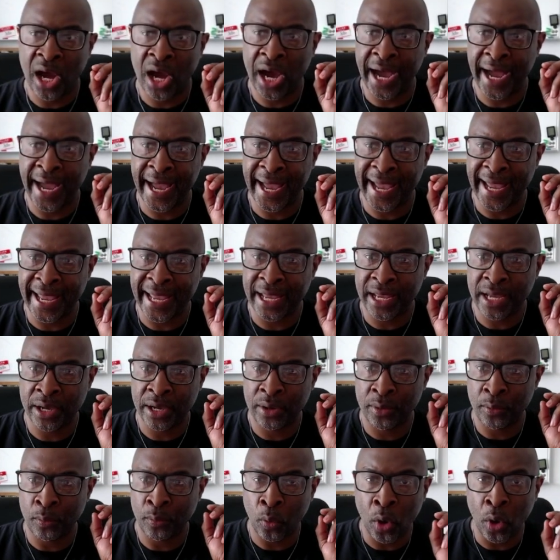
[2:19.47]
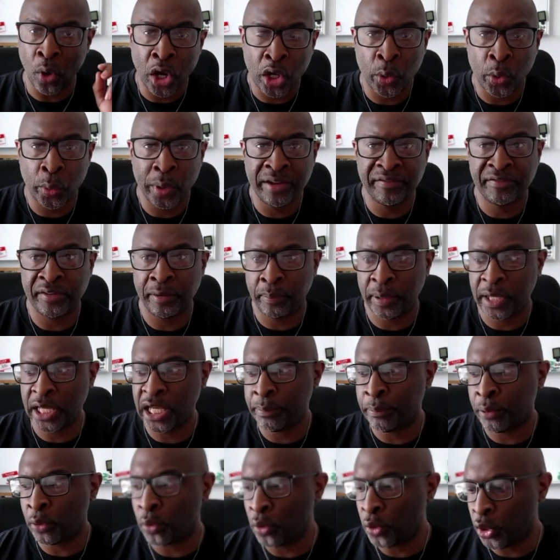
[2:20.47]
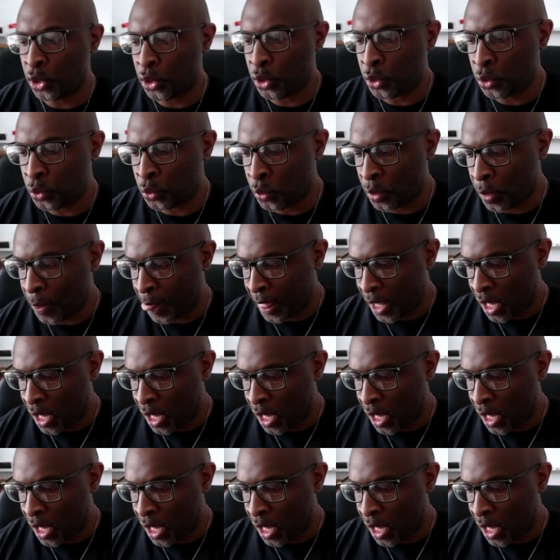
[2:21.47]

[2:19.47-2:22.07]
I work with are people who